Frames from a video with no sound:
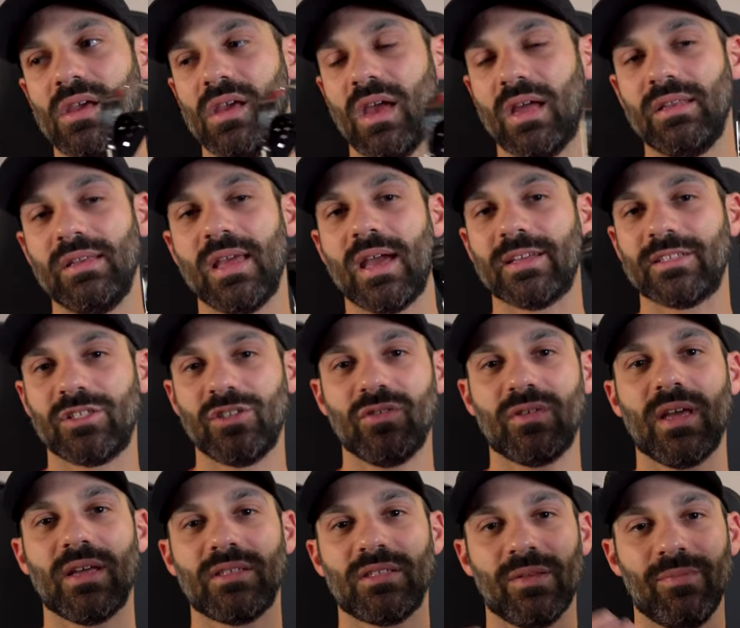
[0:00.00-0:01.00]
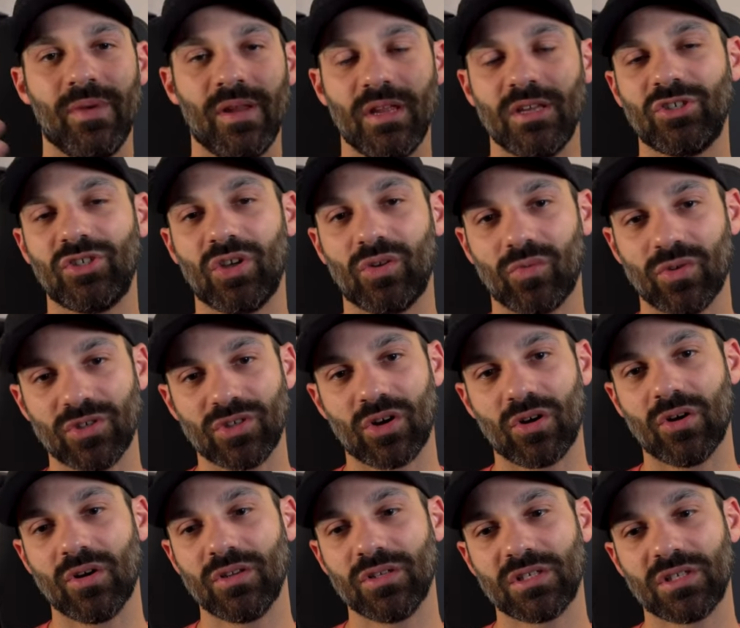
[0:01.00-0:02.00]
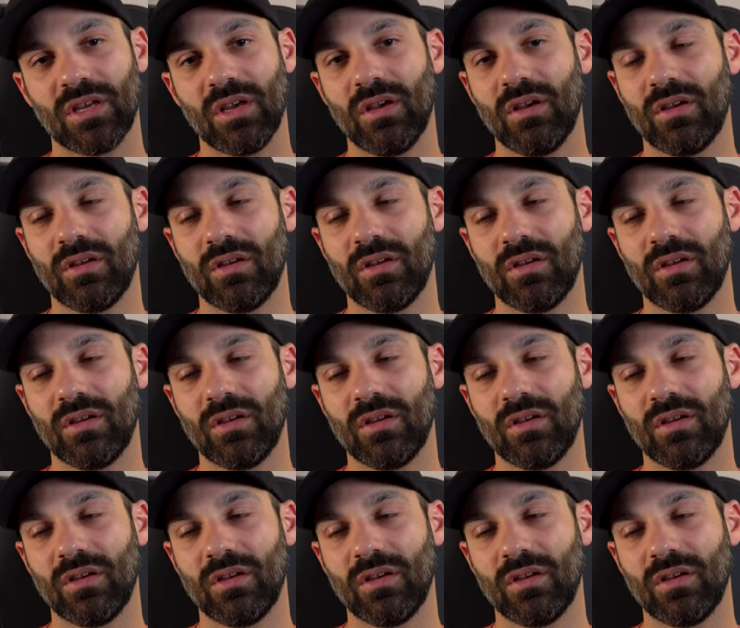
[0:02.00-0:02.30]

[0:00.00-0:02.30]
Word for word: and yes you get diminishing returns